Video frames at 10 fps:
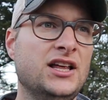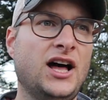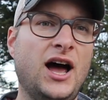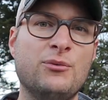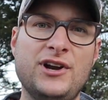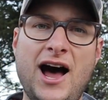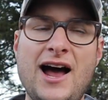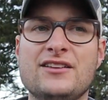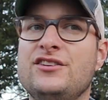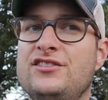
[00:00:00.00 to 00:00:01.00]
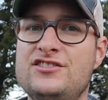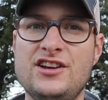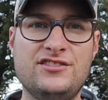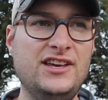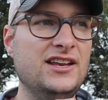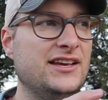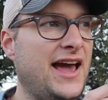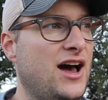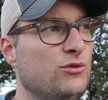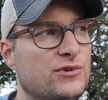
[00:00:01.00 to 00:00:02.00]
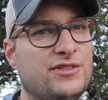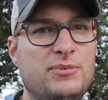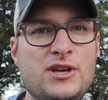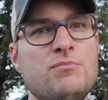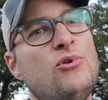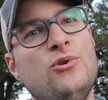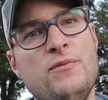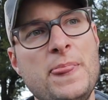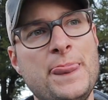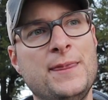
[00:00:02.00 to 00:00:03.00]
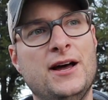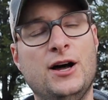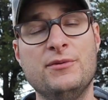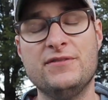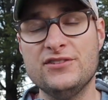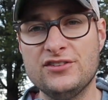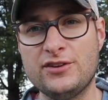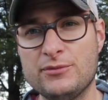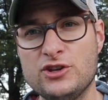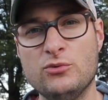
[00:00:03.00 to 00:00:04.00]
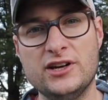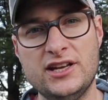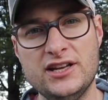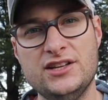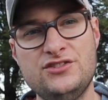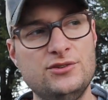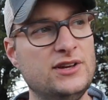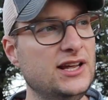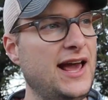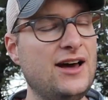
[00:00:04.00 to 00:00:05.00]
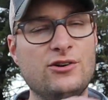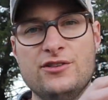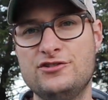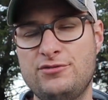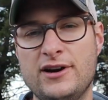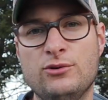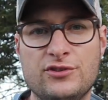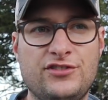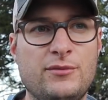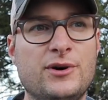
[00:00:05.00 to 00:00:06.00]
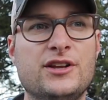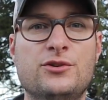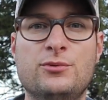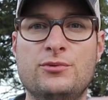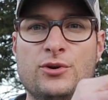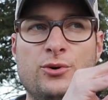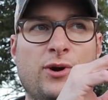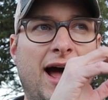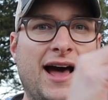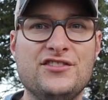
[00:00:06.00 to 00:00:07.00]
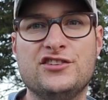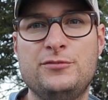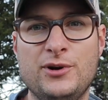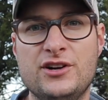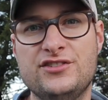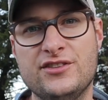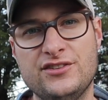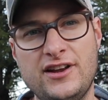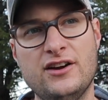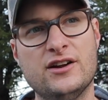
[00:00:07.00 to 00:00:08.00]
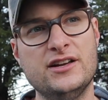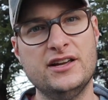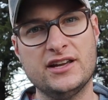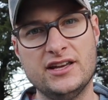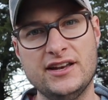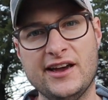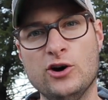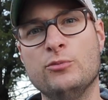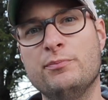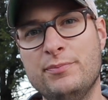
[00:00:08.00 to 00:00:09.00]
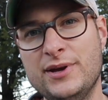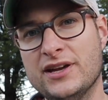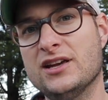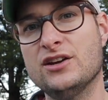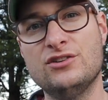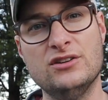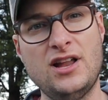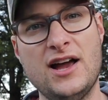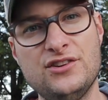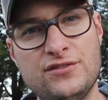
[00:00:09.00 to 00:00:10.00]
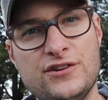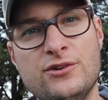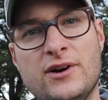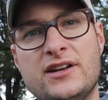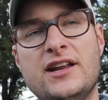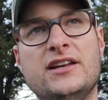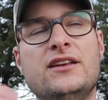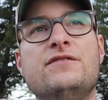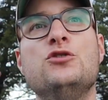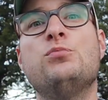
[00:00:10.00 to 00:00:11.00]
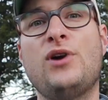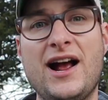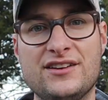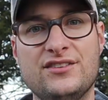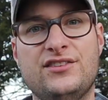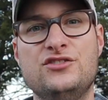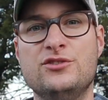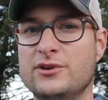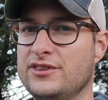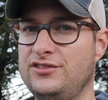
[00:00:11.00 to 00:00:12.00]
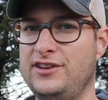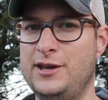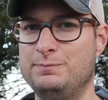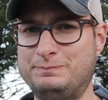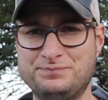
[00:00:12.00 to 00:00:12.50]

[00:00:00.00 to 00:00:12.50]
I would highly suggest getting out with people. If this is something you want to get into, get out on the trail with somebody who has experience in this area and can help pick good lines for you and give you practice in doing the same.